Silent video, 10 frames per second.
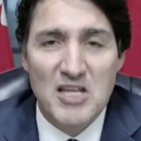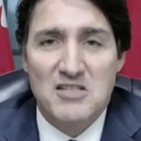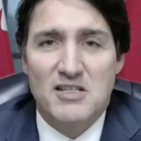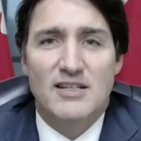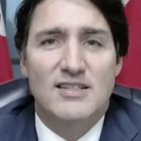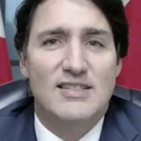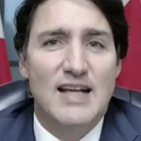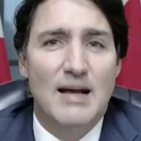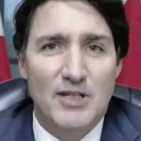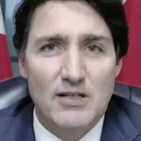is an
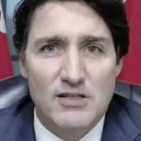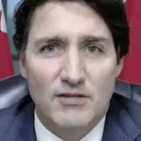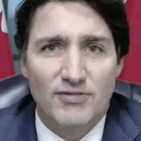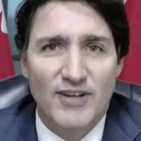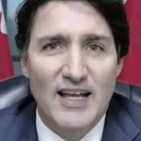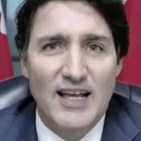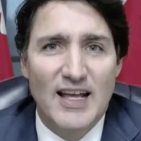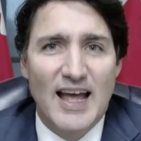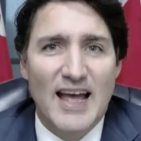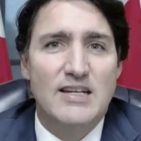acceptance of
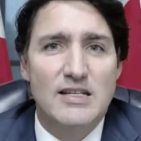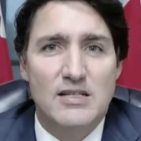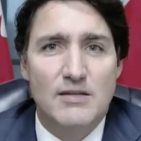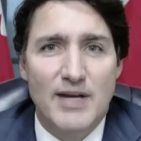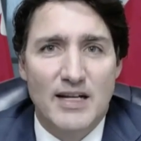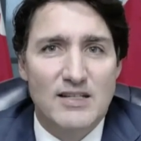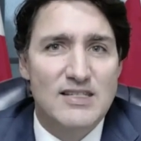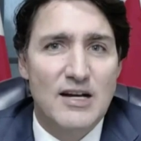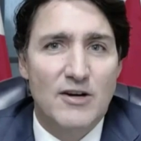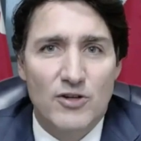anti Semitic
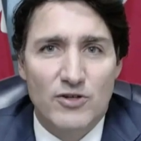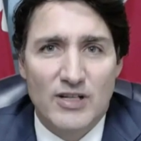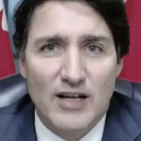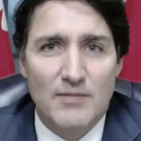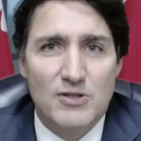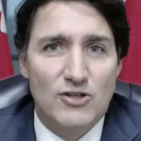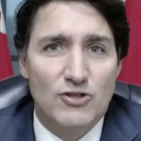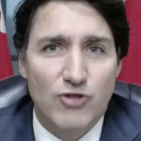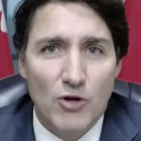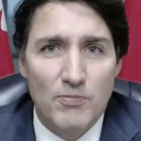stereotypes
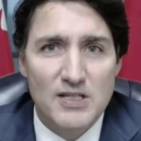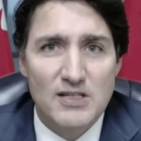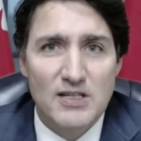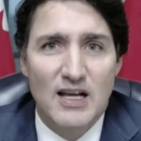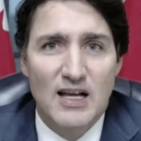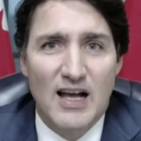and tropes